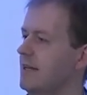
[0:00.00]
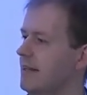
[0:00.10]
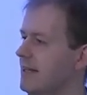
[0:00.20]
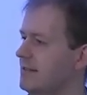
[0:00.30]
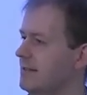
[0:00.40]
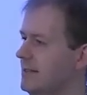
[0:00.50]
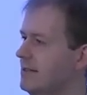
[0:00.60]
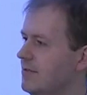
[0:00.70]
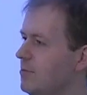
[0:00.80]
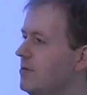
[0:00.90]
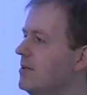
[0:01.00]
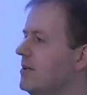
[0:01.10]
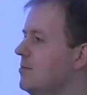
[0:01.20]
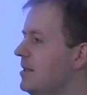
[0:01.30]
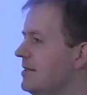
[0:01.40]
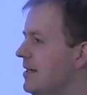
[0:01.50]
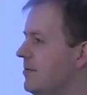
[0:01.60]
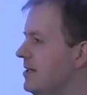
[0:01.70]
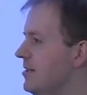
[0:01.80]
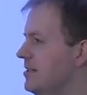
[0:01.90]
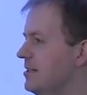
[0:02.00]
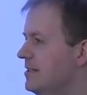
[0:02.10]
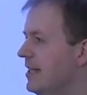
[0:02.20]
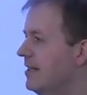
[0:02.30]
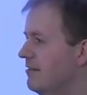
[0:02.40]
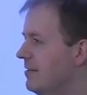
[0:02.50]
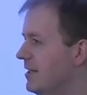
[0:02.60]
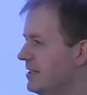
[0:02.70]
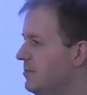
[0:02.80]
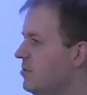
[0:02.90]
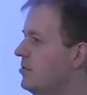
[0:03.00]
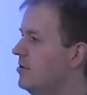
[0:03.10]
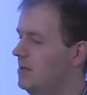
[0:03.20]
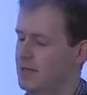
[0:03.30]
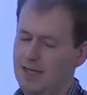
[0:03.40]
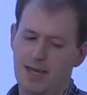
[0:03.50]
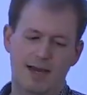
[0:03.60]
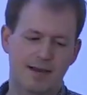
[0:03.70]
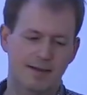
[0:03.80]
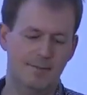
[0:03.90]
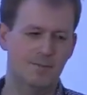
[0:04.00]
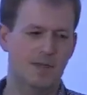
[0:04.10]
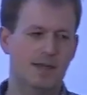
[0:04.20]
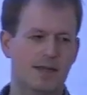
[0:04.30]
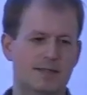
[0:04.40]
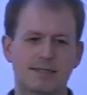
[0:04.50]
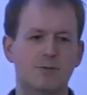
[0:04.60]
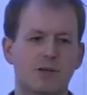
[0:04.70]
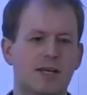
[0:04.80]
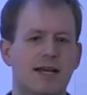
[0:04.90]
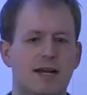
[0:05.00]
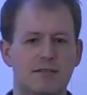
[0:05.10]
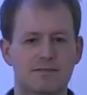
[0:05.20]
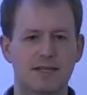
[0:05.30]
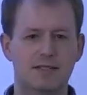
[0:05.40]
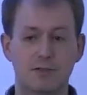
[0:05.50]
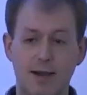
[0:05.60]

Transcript: Like that's, you know, we're not in a world now where you can just tinker and explore um, and see what you can get out of data.